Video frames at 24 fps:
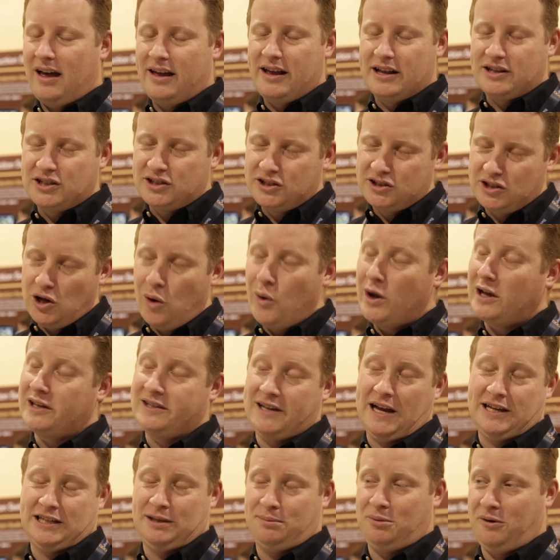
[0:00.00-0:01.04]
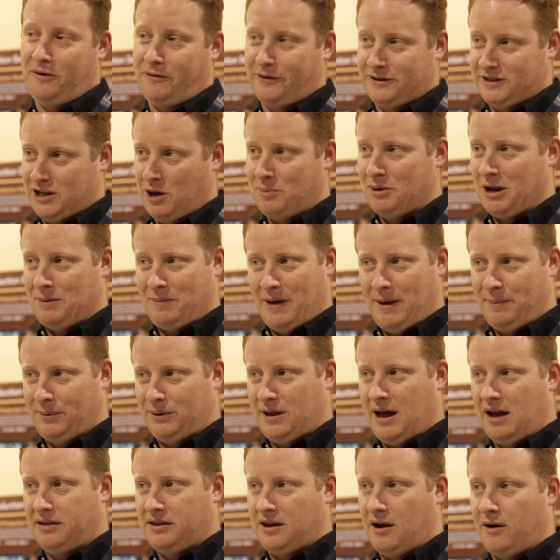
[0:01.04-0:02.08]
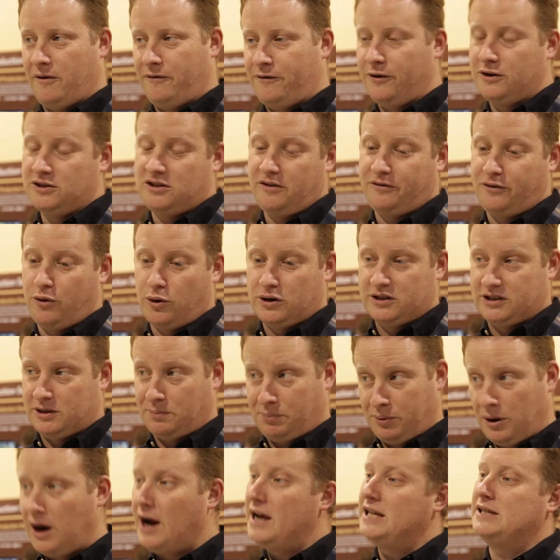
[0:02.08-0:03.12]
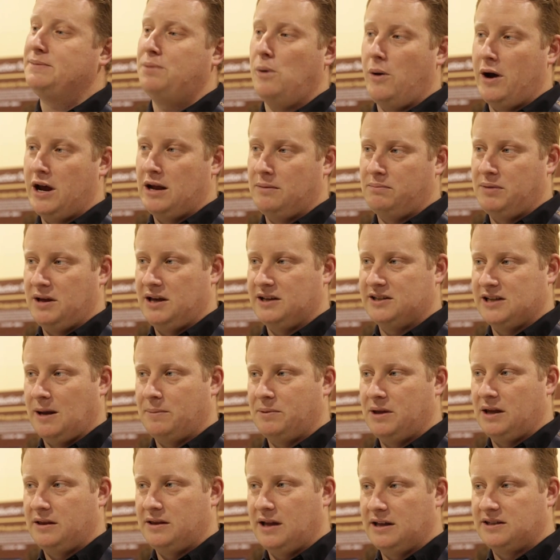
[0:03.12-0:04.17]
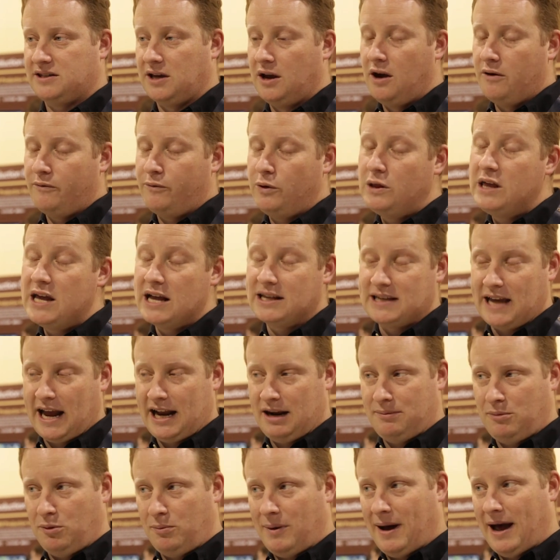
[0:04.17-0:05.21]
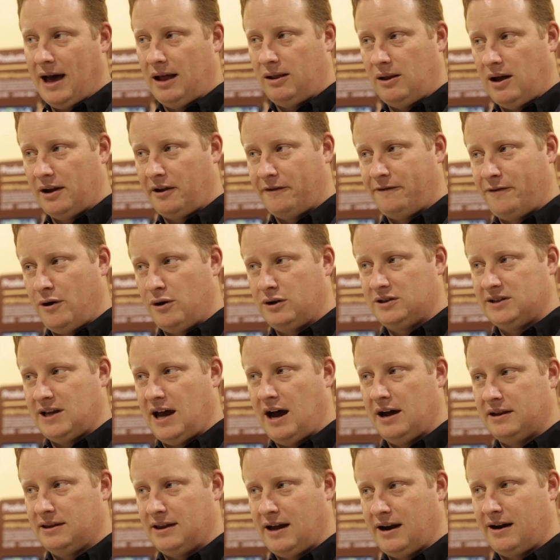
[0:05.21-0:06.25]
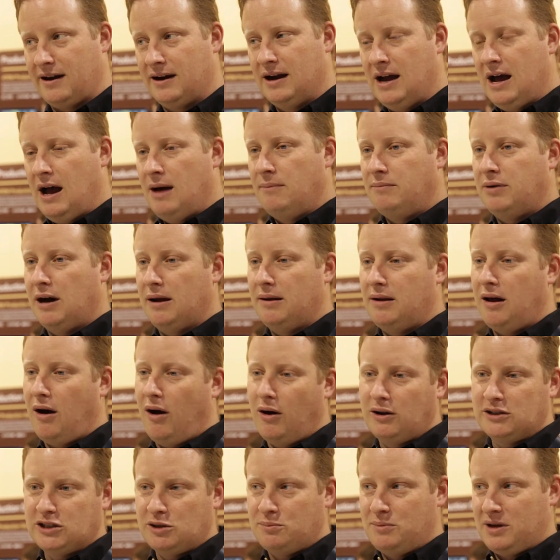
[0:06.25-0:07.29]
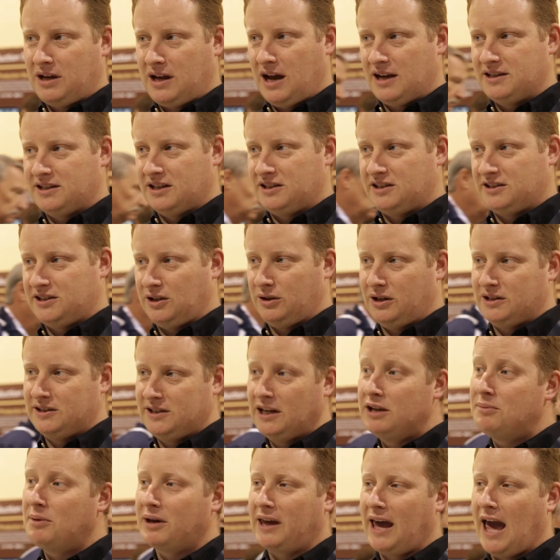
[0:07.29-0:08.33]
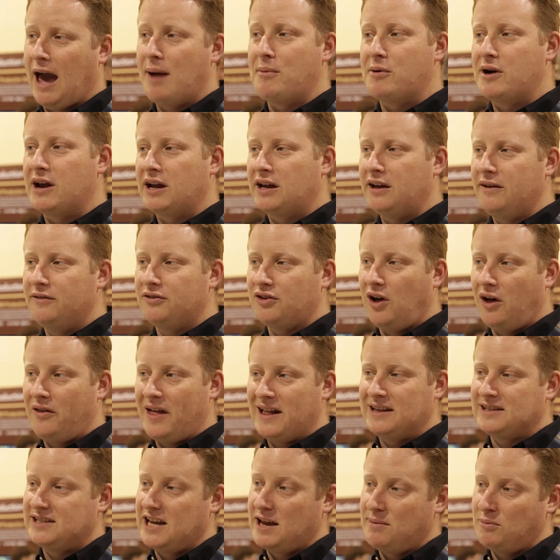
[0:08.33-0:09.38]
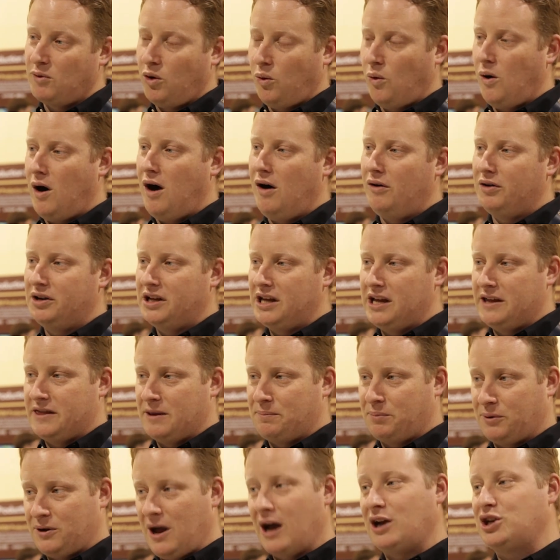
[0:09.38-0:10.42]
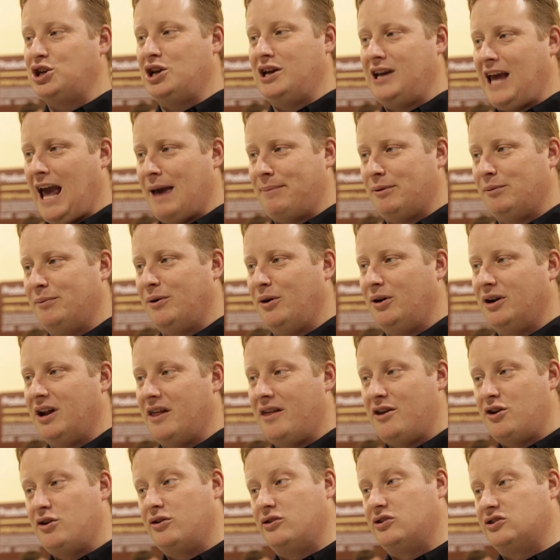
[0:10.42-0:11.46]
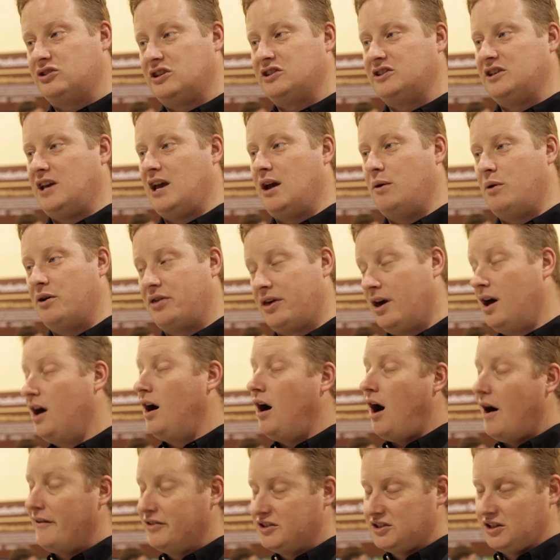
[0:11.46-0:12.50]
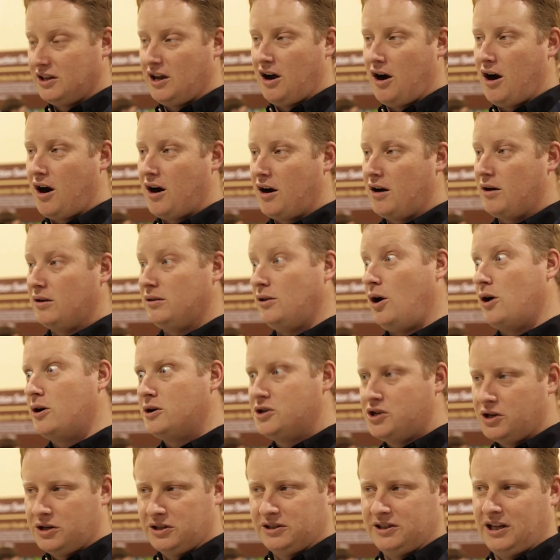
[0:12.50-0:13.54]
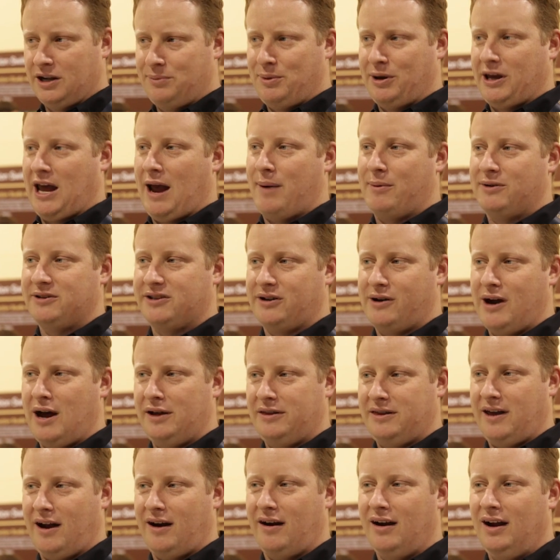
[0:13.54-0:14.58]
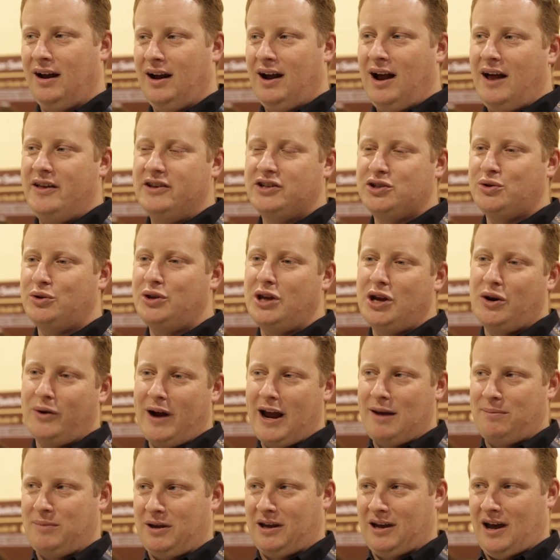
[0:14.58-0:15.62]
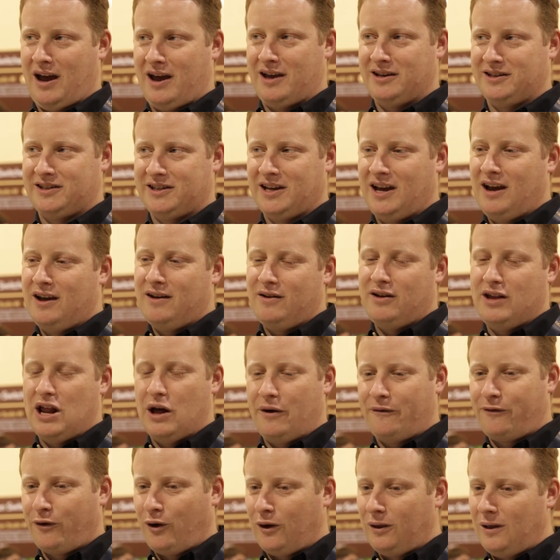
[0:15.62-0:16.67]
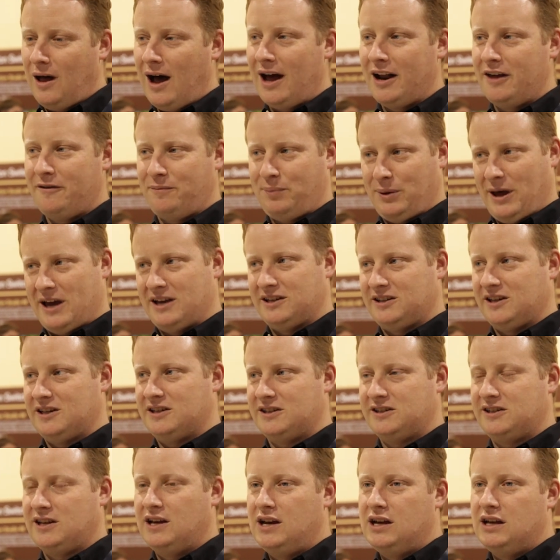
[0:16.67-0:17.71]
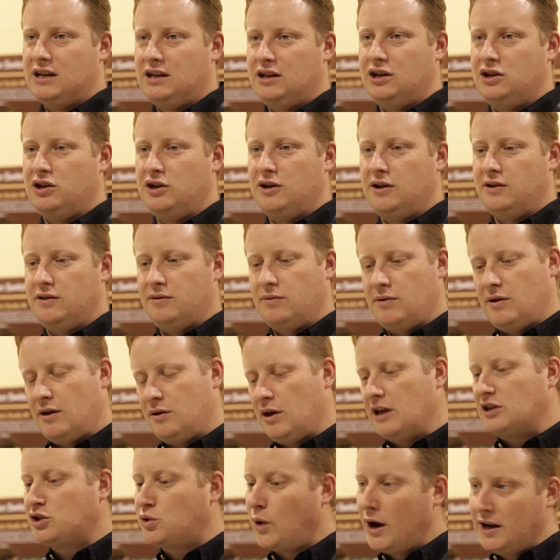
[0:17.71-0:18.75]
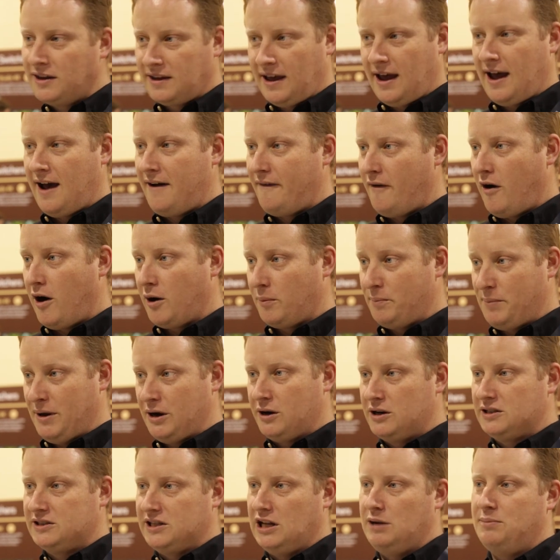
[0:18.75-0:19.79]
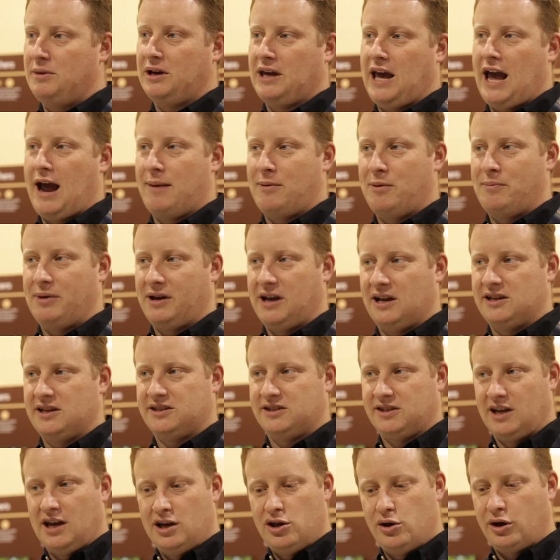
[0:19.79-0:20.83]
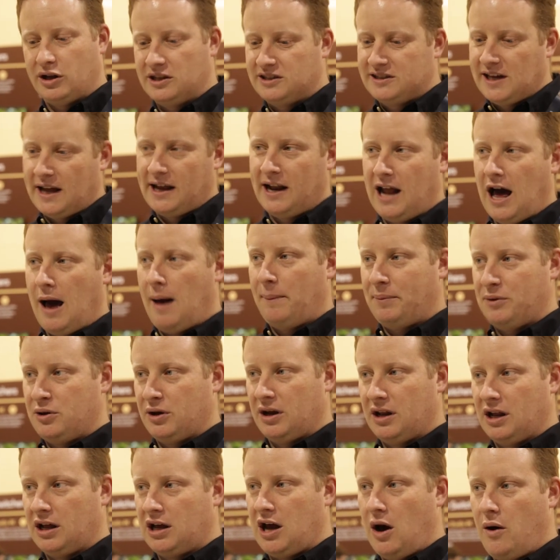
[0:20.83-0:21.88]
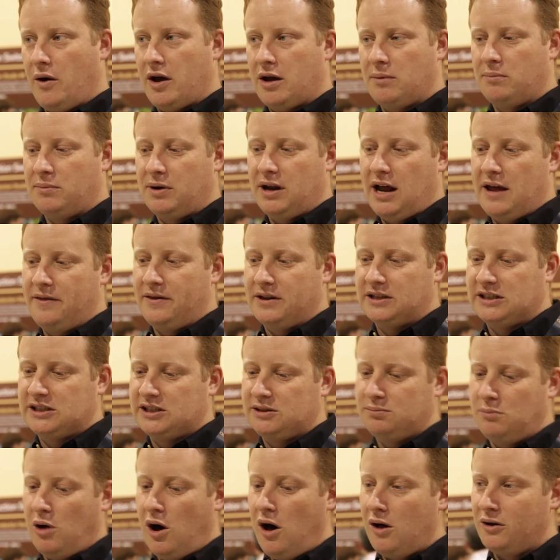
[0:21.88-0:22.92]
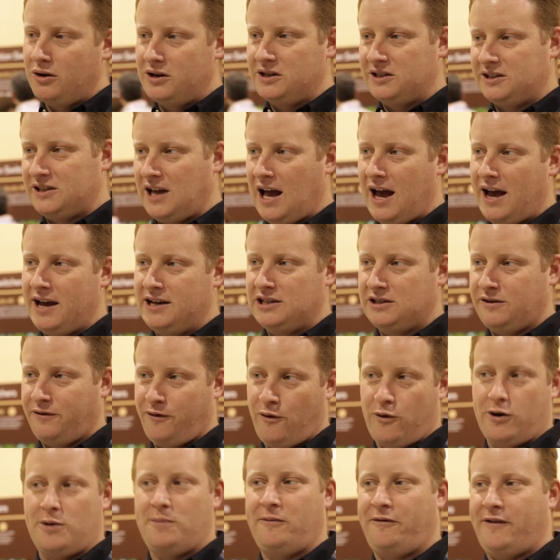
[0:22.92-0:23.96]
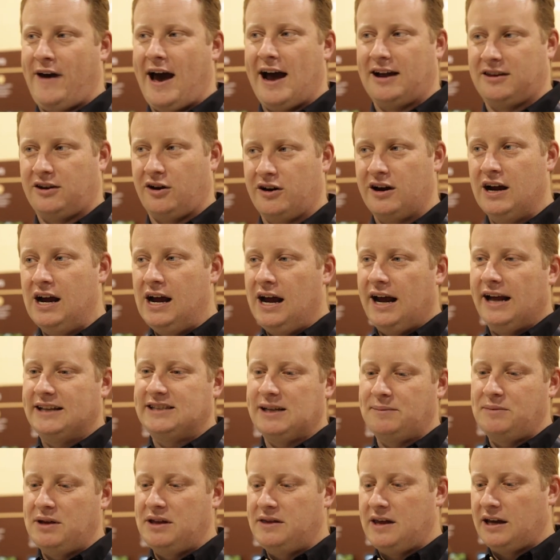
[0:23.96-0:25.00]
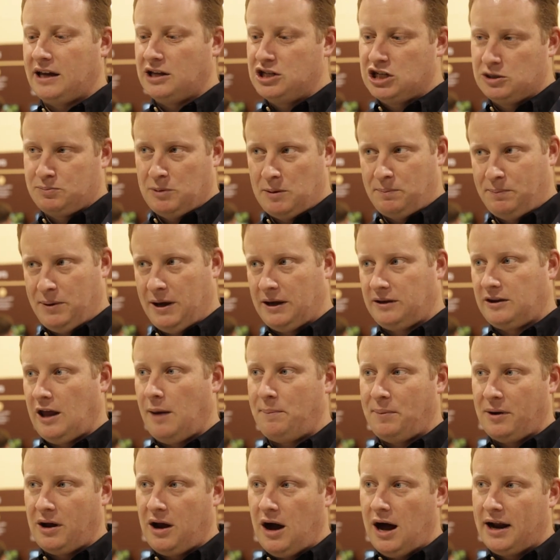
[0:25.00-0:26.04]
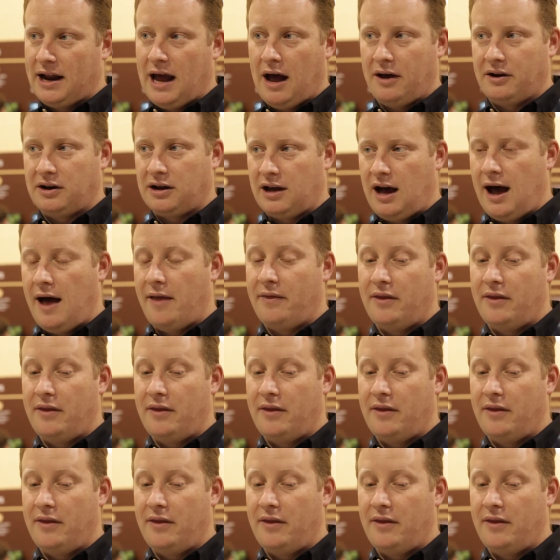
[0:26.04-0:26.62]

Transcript: it's so accessible for so many people out there. First, of course, the price point being something that's really attainable by a lot of folks out there, but also because it's still a cinema camera, it gives all that same quality and the production capability that you're used to seeing with, obviously, our larger cinema cameras that are out there. And this is really great because, you know, for a lot of places, it's great to have our bigger cinema camera because you can set it up and you get it going, but in the smaller sized form factor, it's something that can just be picked up and gone out and